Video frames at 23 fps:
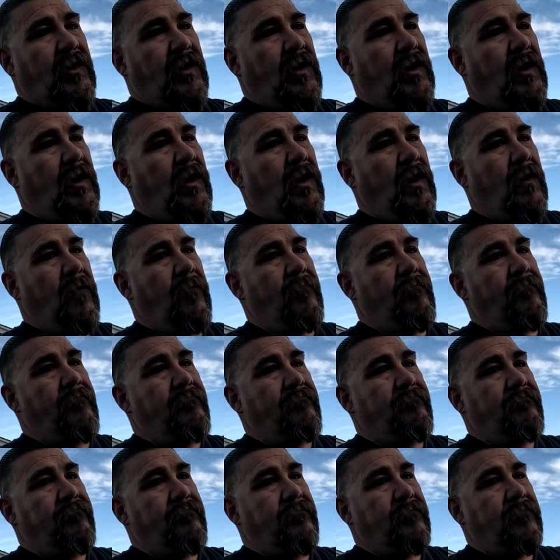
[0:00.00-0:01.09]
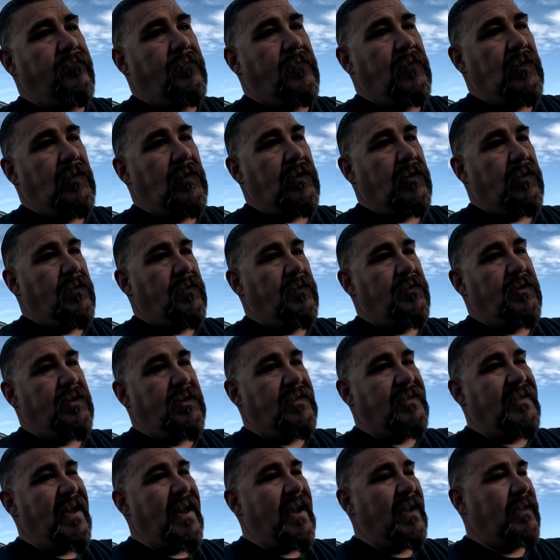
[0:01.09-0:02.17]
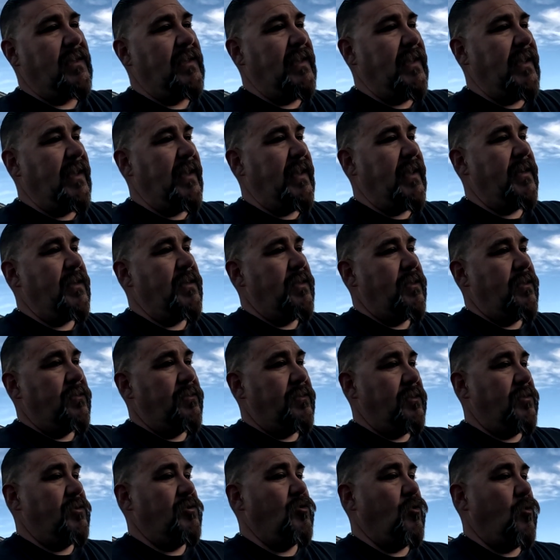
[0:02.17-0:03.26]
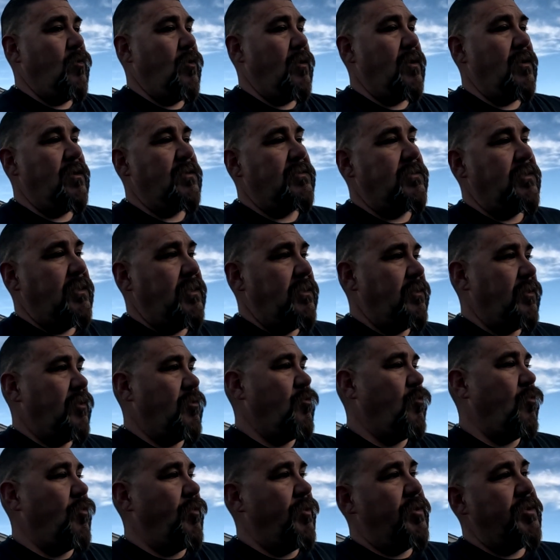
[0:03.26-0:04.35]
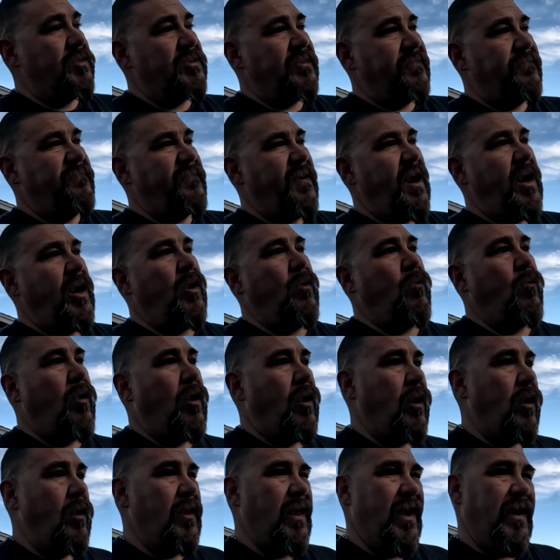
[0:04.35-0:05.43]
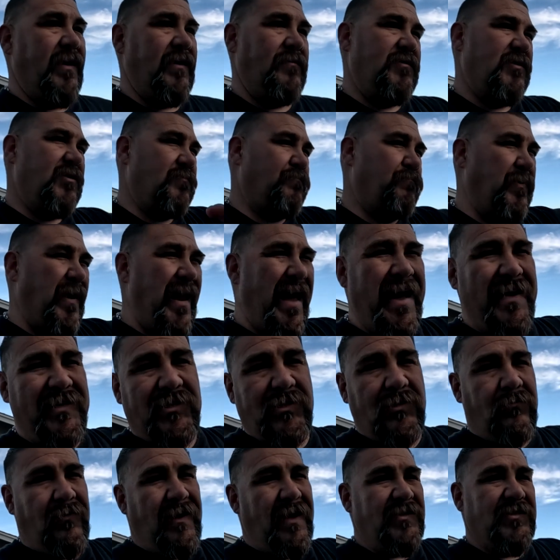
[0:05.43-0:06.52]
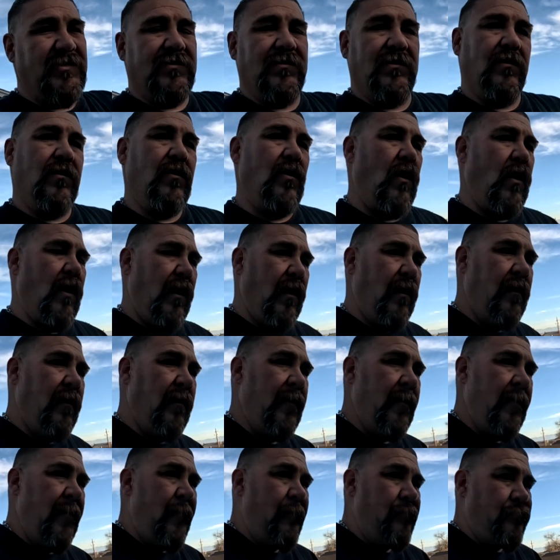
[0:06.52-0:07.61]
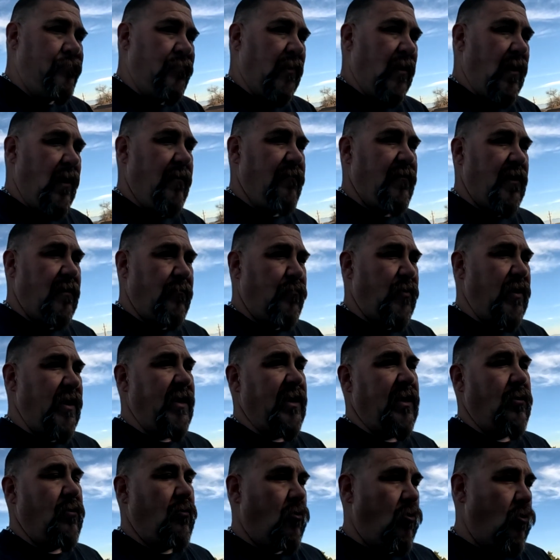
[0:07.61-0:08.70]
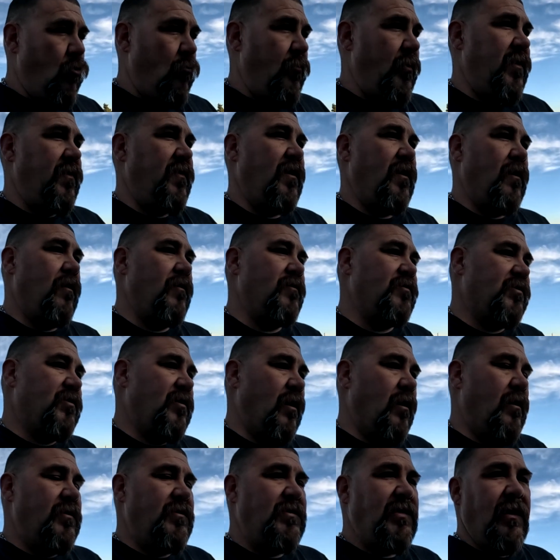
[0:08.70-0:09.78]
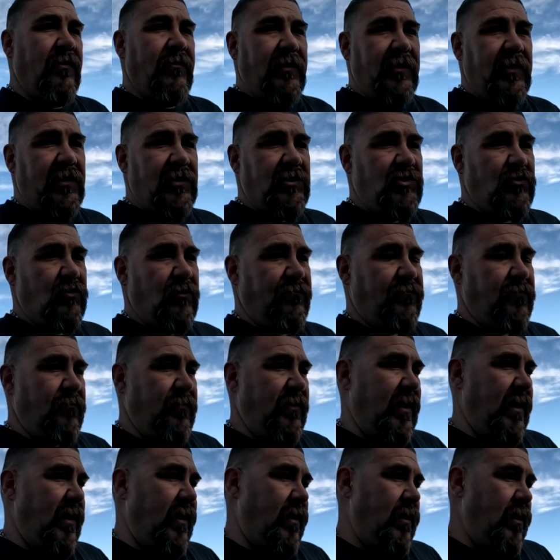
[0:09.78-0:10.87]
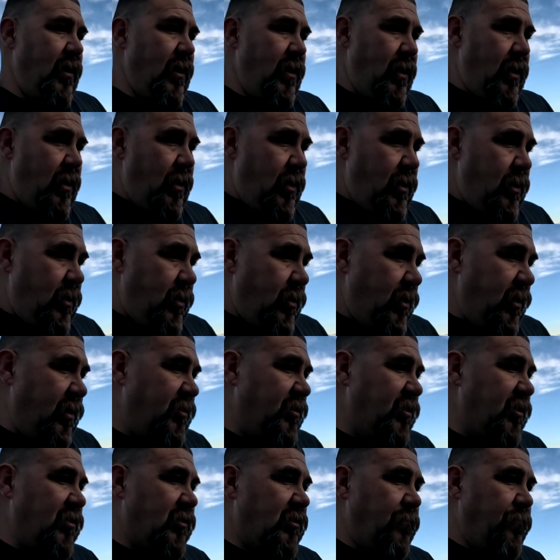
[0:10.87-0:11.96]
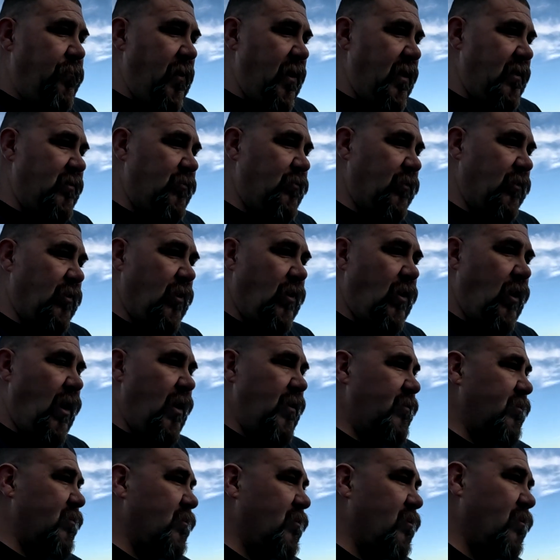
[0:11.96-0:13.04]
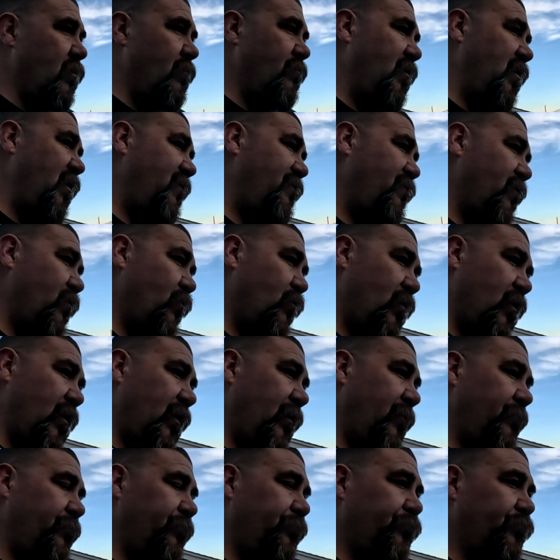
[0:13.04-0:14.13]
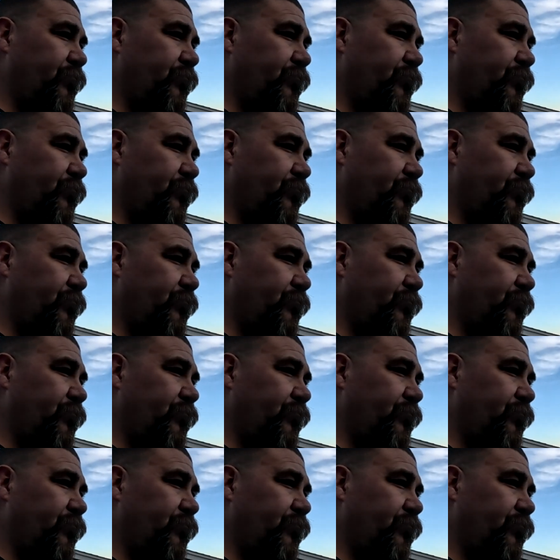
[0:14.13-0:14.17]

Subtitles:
the deck lid, the doors, the quarters, the firewall, like just blast the rest of the car and then bring it home, and then I'll start tearing into it from there. It just depends what the cost is going to be, for one.